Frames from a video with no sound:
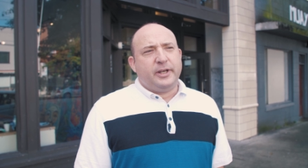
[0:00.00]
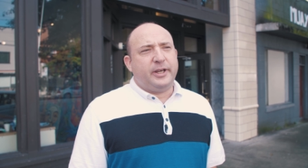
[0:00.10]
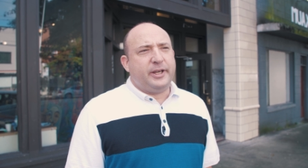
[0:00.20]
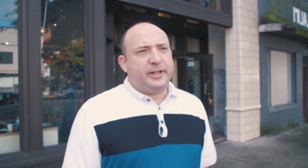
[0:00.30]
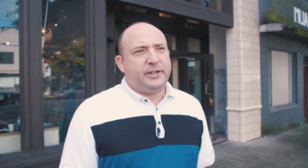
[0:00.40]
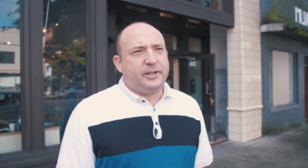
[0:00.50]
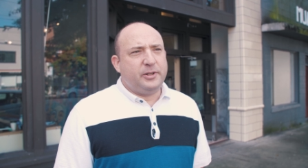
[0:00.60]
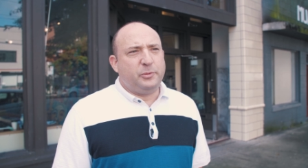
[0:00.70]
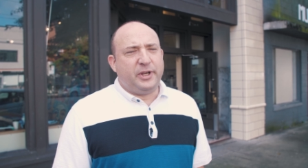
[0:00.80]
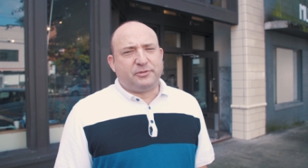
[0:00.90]
And
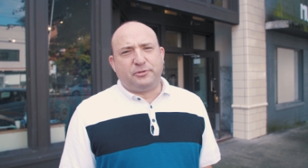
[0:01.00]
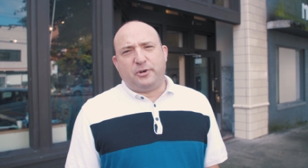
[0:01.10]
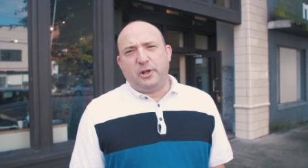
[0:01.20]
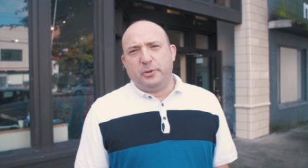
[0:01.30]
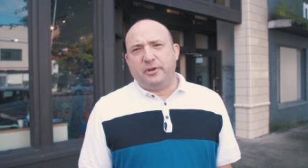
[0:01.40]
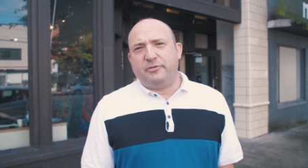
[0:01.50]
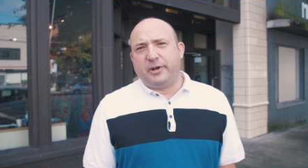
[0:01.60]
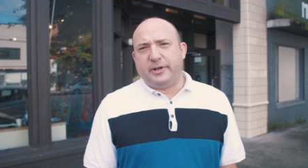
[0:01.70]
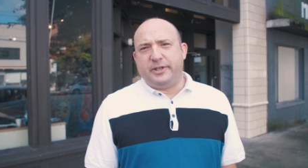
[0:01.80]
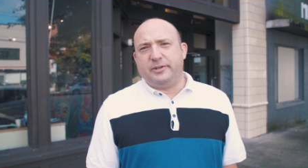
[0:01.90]
we have to follow a
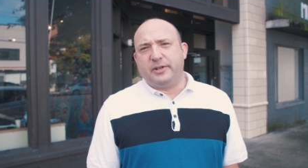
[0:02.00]
very